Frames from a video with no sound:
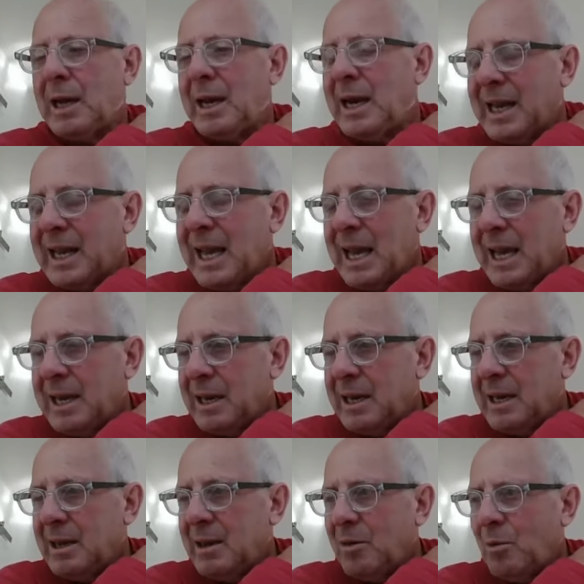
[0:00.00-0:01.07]
and again,
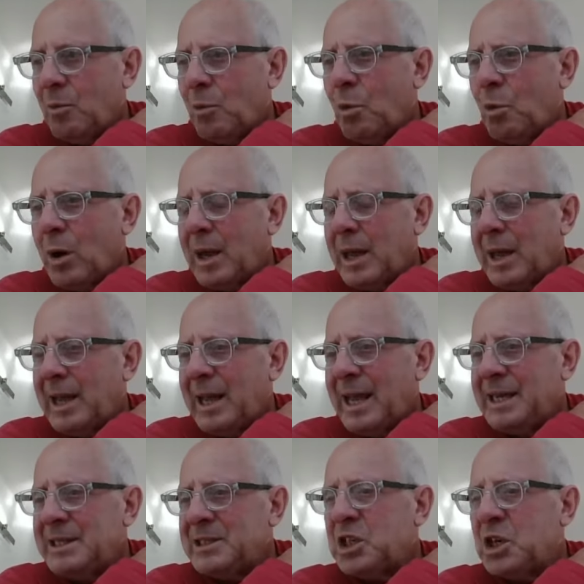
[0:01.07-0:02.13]

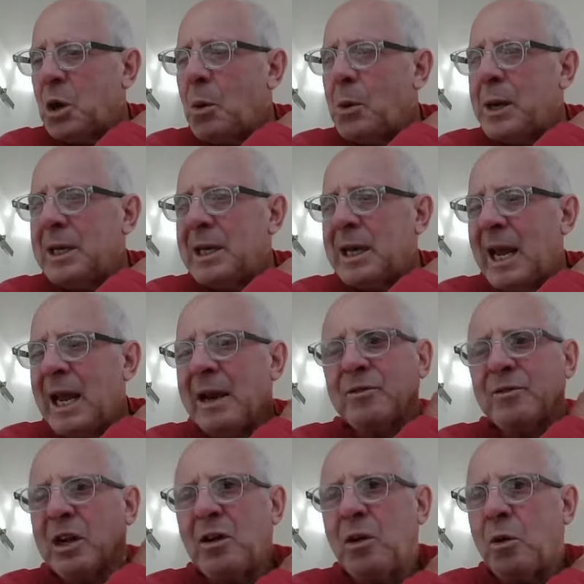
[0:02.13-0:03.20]
he's going to
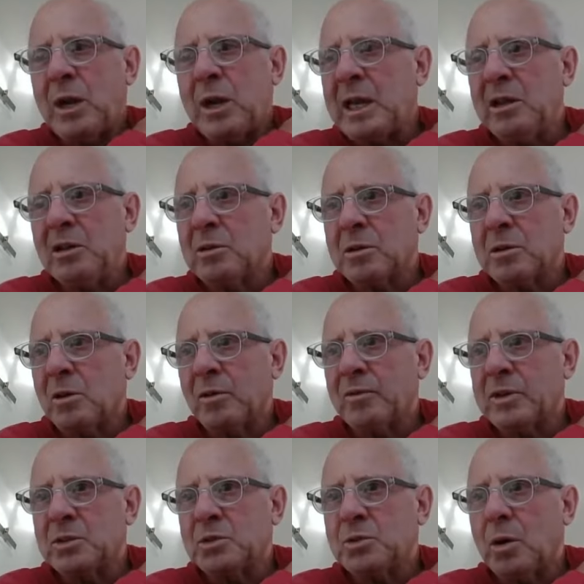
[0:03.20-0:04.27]
have to go to yield
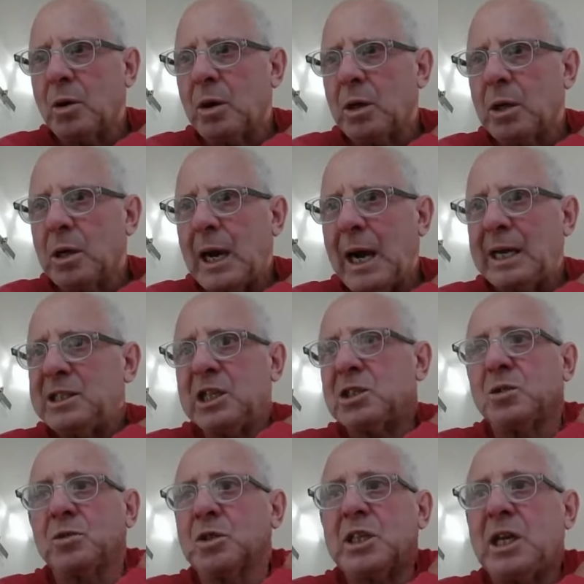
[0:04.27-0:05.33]
curve control. I
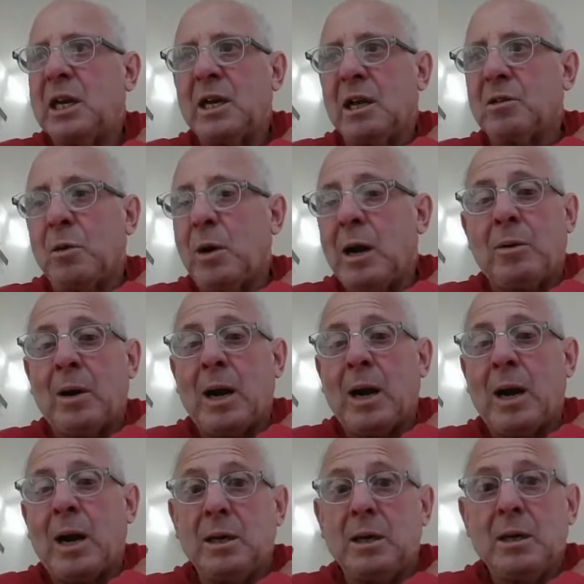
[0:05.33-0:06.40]
just don't think the other way
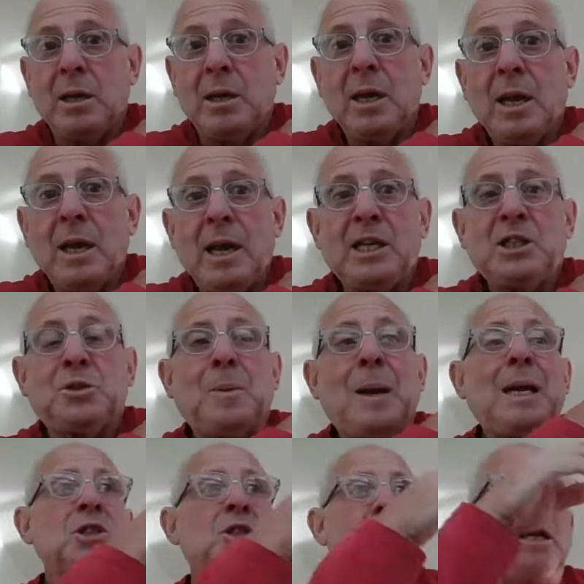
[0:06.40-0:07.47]
around it.
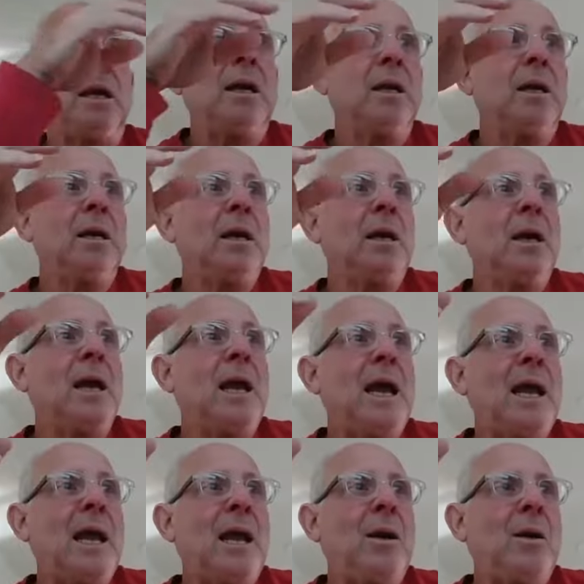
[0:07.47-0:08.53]
Especially,
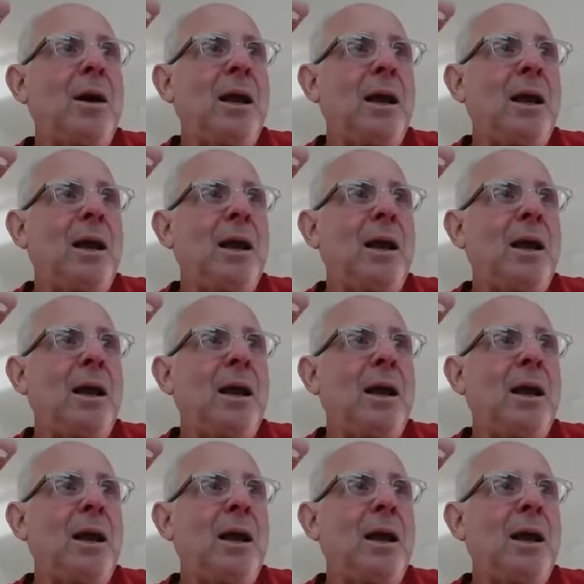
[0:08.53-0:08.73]
and